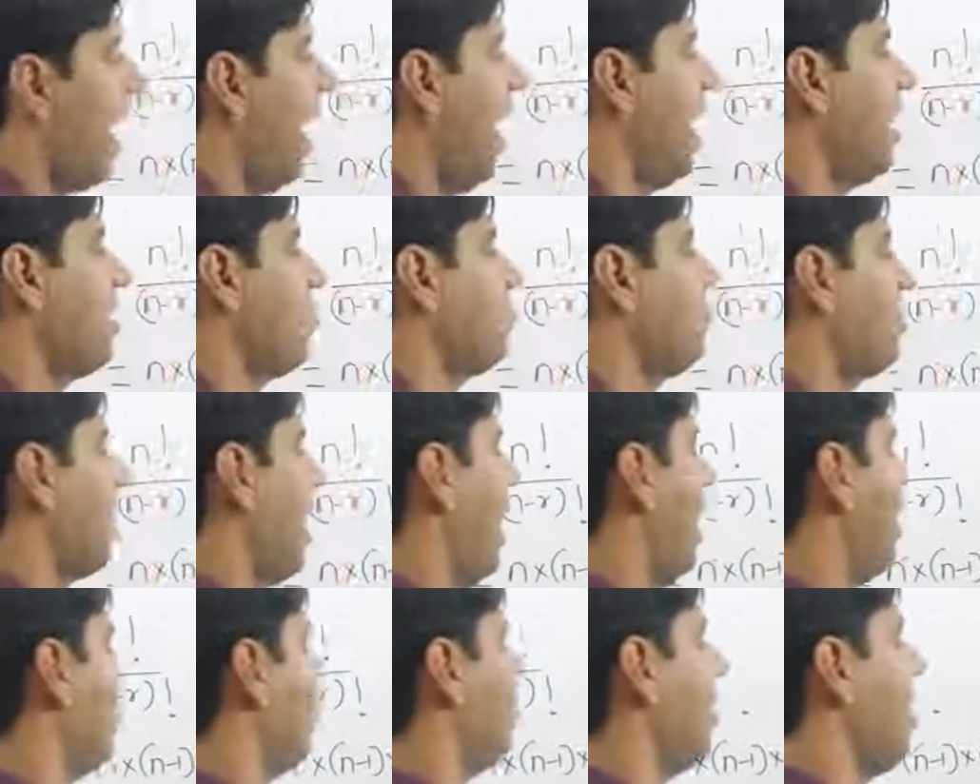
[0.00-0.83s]
And to
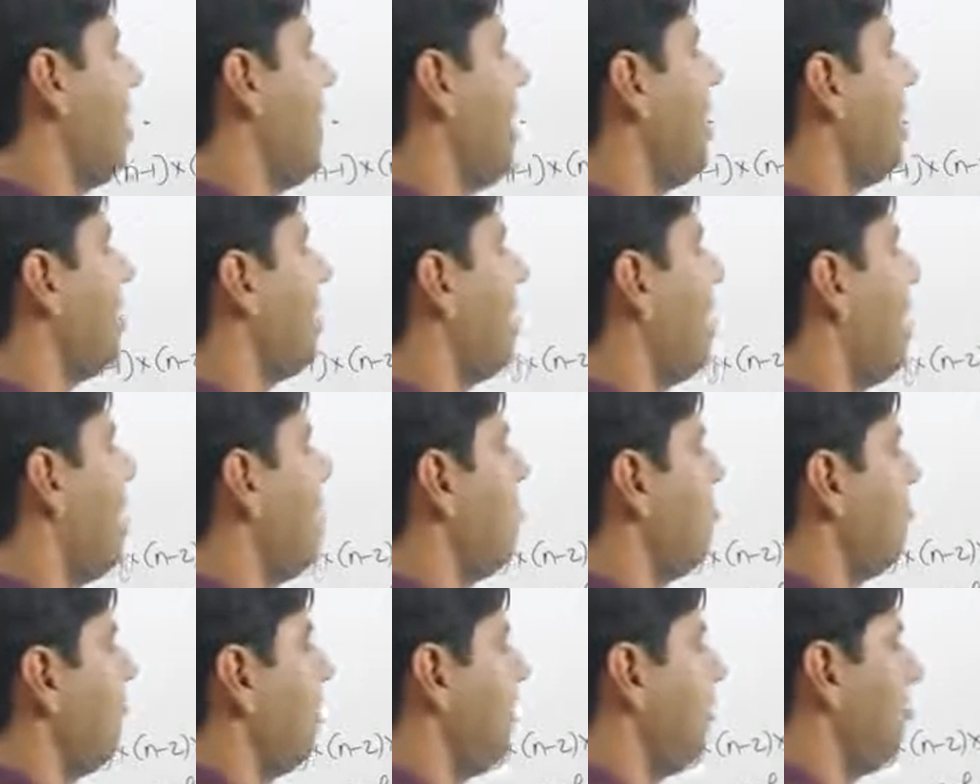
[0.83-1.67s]
calculate,
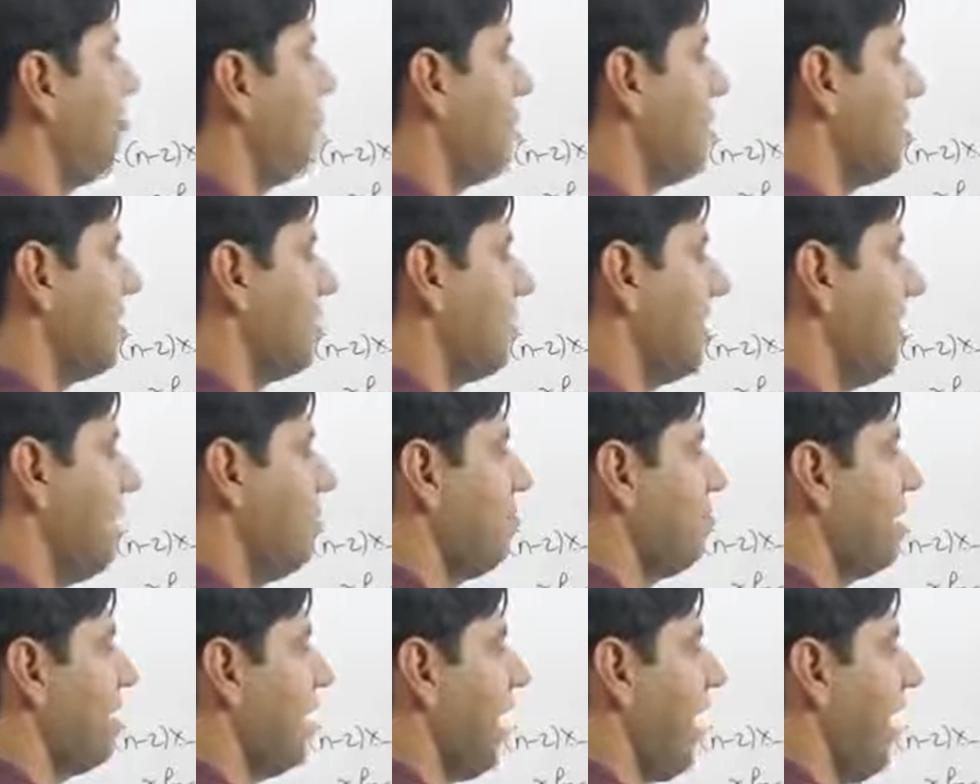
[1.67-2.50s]
we do the
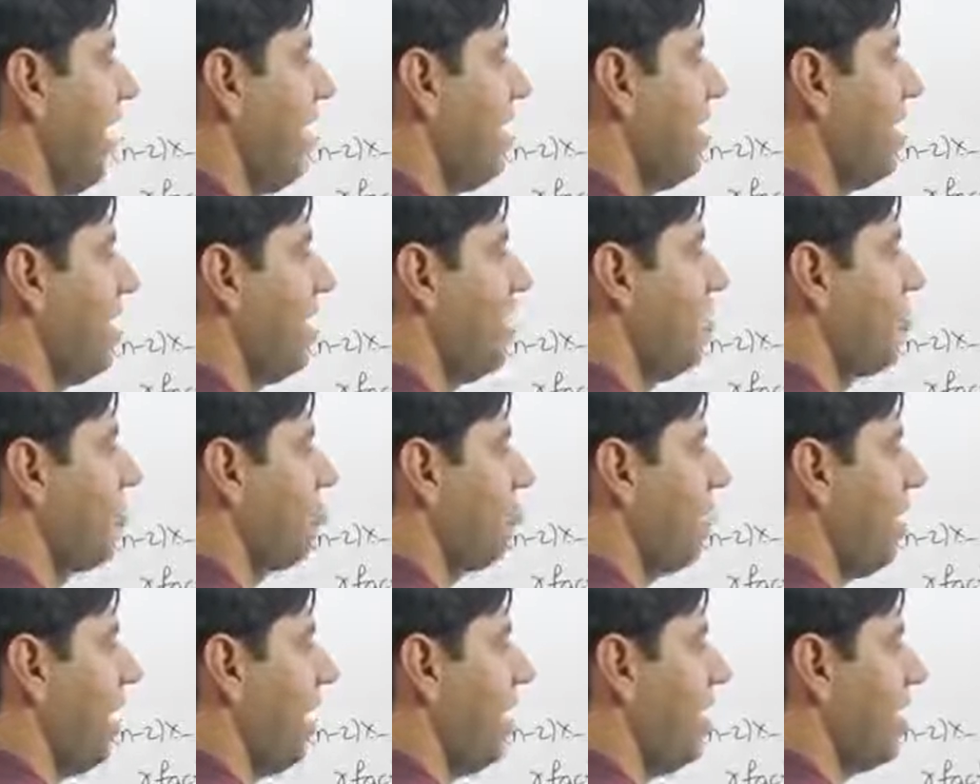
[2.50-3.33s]
same thing, n
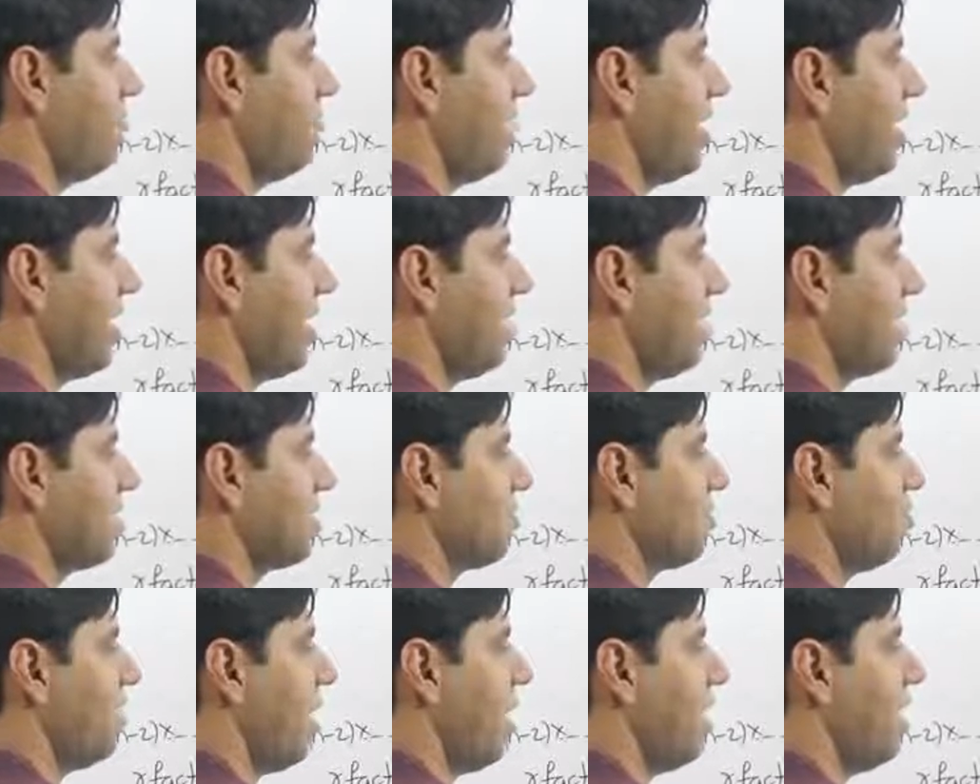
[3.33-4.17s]
into n
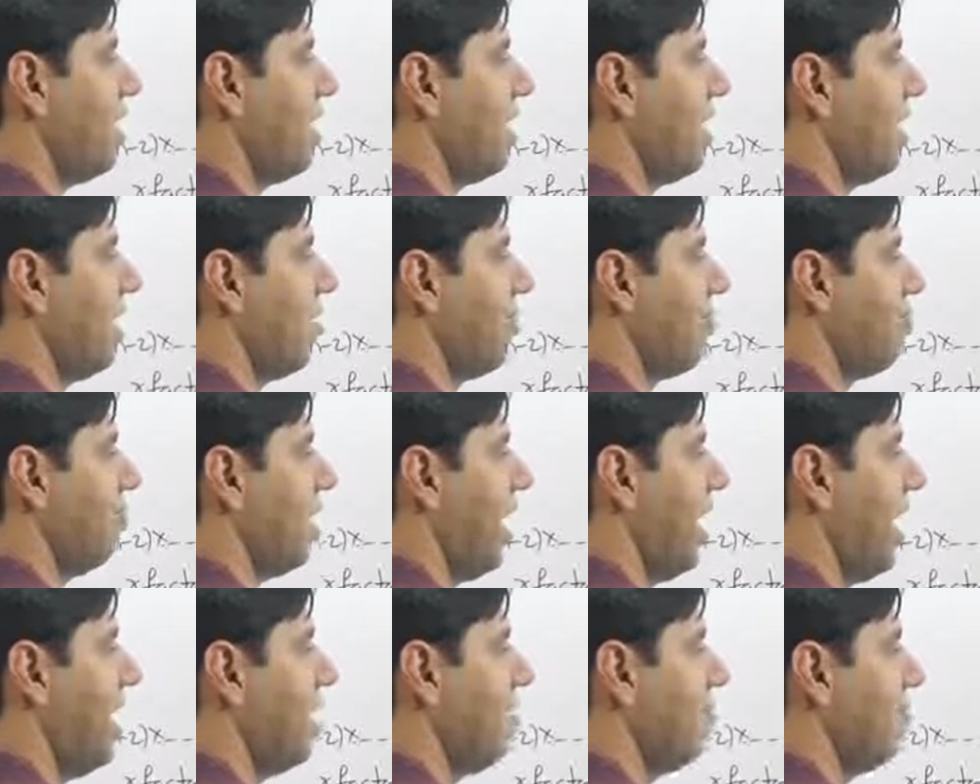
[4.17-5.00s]
minus 1
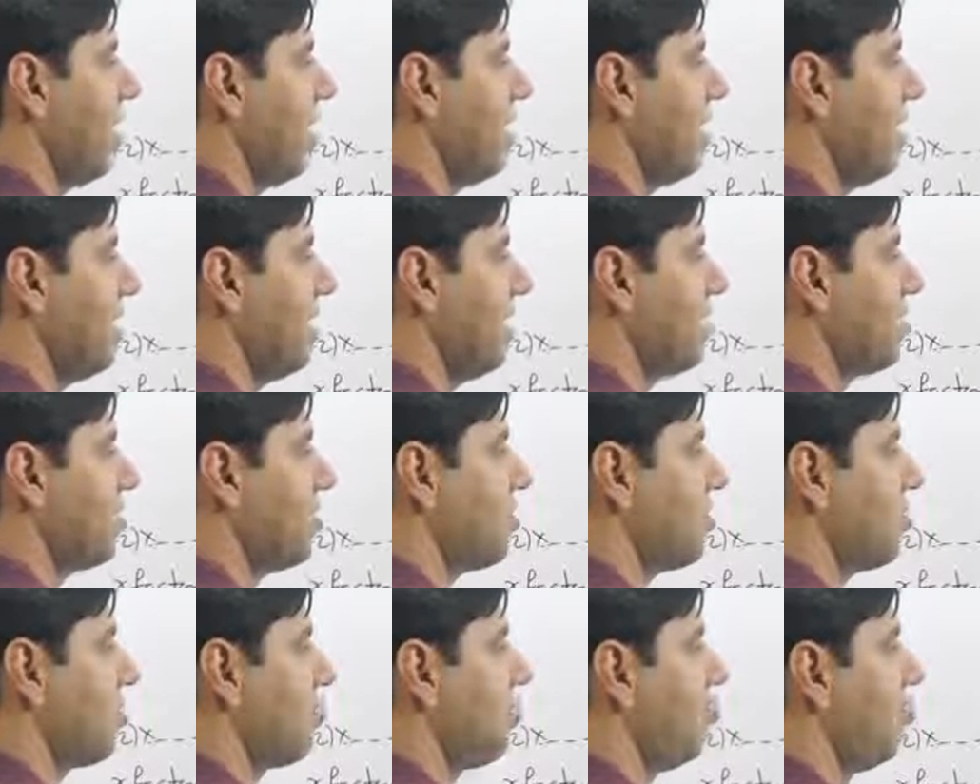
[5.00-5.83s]
into n
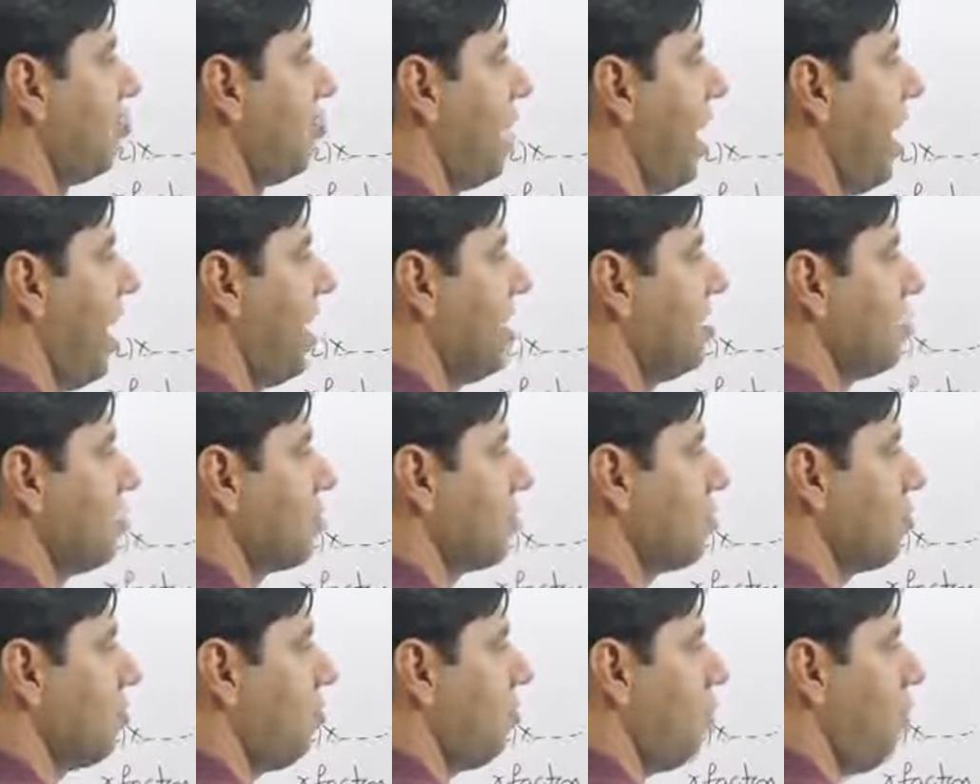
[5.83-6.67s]
minus 2 and
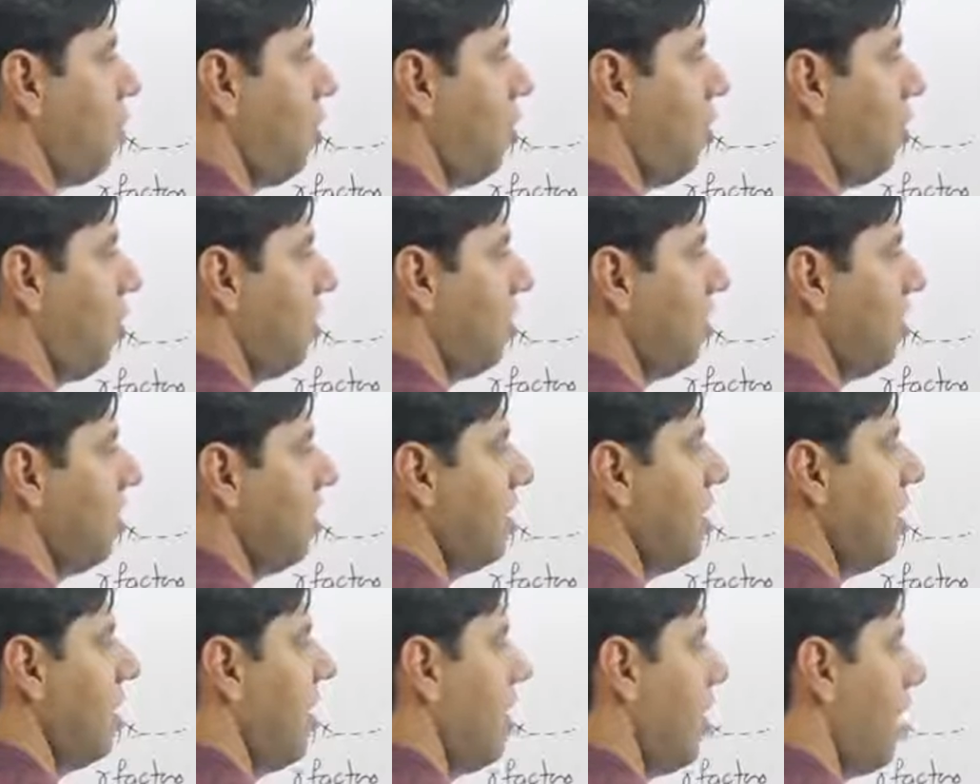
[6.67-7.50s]
so
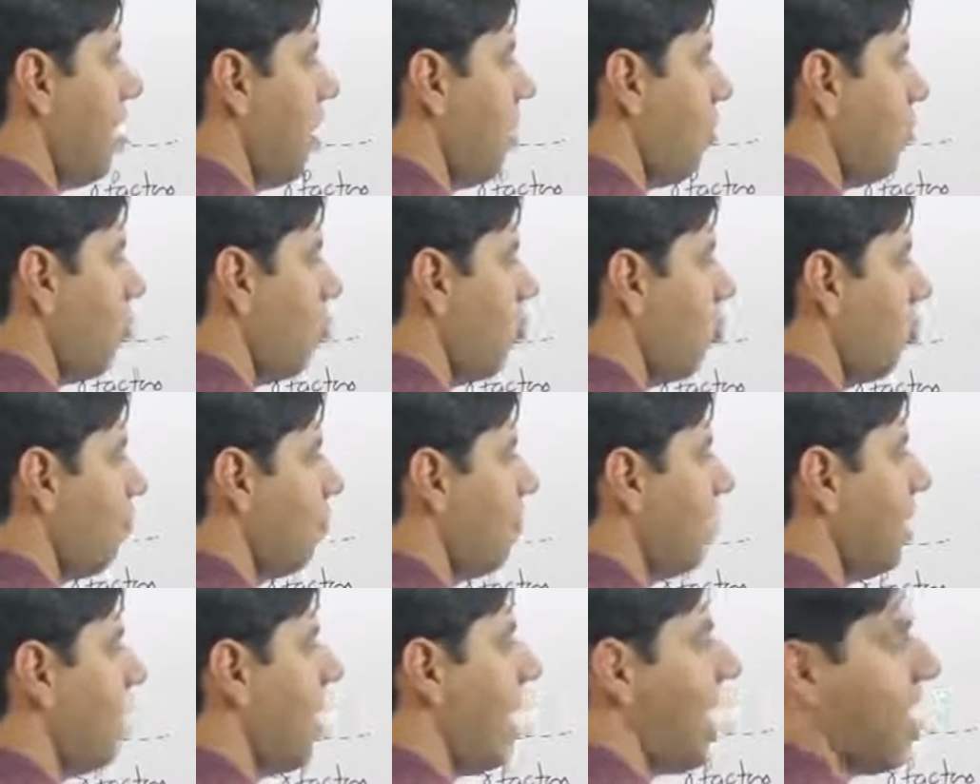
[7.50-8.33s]
on
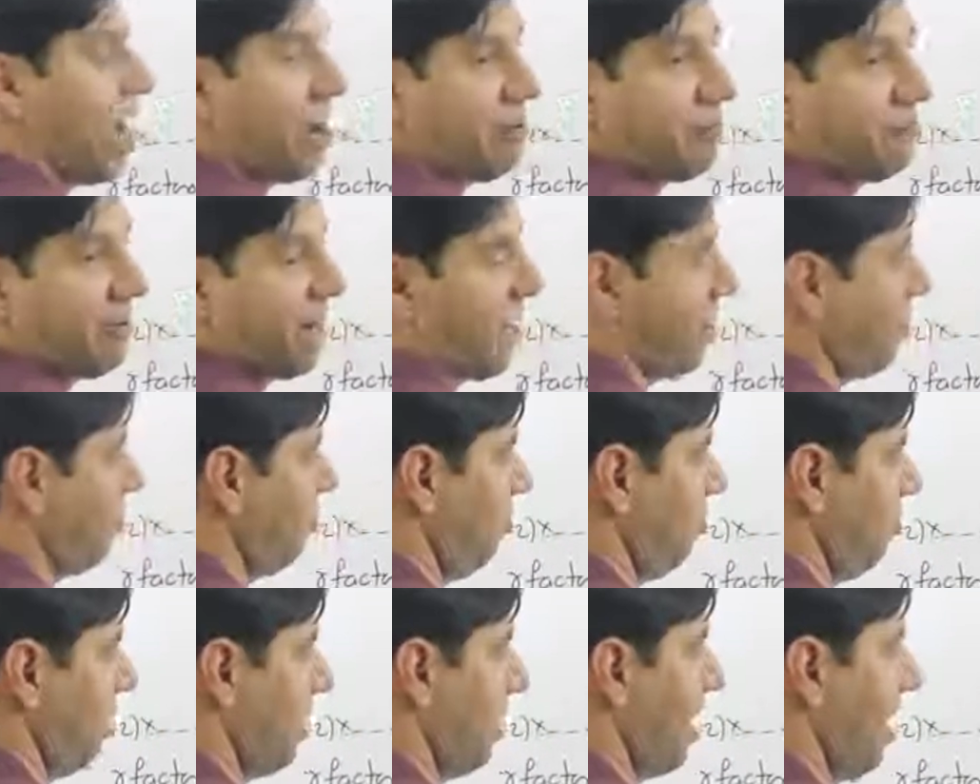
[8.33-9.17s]
over r
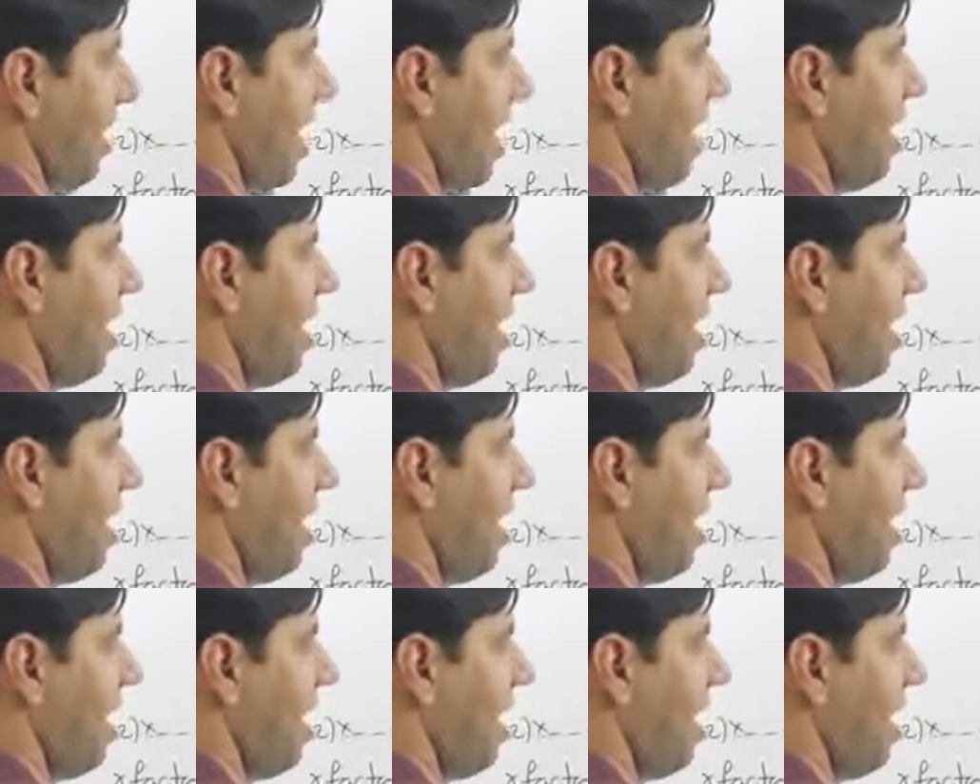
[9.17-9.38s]
factorial.